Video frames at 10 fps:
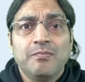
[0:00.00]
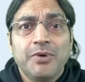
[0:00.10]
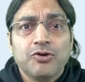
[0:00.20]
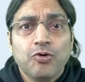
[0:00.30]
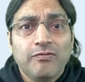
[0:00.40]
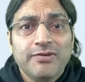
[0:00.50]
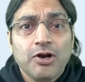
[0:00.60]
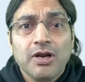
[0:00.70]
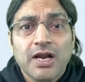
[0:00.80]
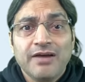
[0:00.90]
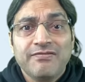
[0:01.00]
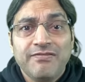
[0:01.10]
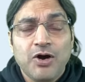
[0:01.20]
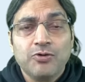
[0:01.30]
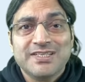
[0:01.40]
But overall, I
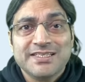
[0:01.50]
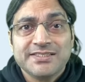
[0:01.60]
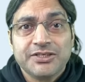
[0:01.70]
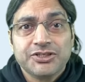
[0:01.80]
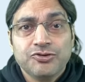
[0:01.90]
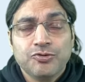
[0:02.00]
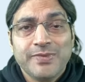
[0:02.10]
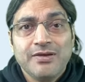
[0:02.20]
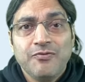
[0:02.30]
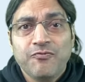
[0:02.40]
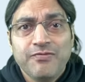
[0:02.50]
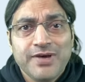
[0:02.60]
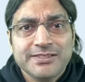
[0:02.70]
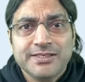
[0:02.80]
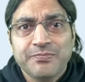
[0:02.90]
found this section to be
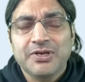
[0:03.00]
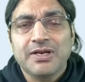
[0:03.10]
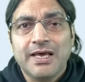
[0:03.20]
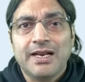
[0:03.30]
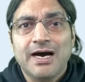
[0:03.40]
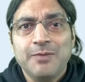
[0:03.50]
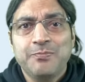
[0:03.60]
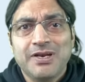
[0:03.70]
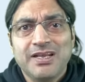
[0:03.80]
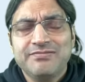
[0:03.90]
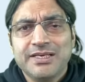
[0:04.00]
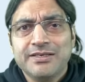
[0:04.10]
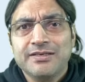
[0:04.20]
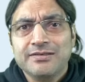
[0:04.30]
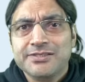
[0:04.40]
very simple. And I believe that
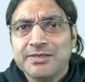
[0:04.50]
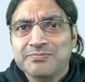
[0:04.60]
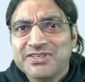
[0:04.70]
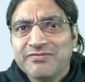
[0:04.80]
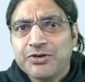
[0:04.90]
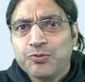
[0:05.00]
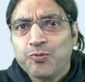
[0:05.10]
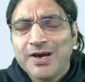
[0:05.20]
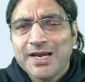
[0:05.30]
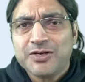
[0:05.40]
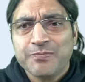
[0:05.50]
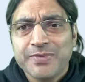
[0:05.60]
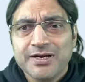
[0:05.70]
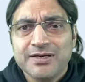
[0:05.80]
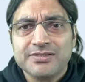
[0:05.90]
in some 7 to 8
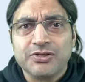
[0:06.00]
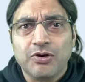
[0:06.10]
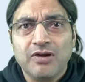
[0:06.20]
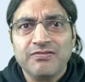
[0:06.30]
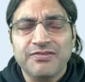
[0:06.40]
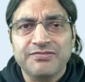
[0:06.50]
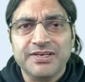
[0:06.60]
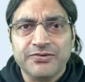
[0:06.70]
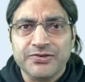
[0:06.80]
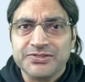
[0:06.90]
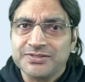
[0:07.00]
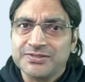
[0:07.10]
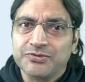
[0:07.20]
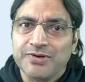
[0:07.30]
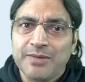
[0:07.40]
minutes, all 15
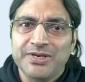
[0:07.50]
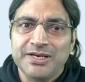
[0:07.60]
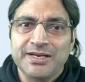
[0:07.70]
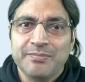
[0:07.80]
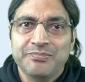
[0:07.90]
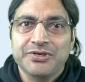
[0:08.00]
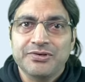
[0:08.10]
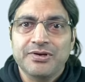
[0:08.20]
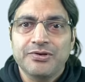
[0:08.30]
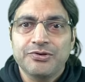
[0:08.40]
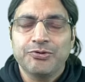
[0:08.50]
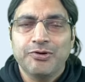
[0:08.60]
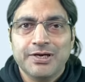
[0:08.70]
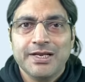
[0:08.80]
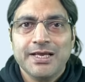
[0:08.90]
questions could have been attempted. Do you
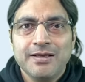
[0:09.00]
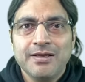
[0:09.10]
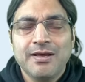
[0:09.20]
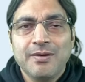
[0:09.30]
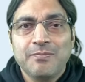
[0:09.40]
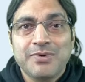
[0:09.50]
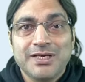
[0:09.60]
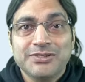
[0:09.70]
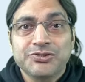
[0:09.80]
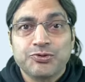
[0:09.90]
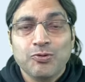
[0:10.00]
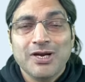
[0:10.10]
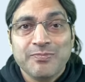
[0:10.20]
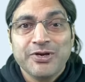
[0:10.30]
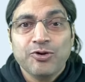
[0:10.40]
agree? Please do
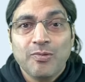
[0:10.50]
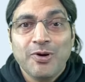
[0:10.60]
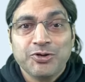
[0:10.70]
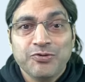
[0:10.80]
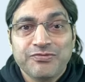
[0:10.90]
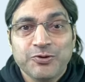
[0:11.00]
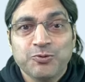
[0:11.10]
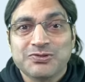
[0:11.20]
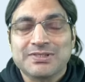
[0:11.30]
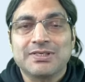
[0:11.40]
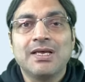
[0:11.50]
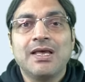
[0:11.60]
let me know about your views.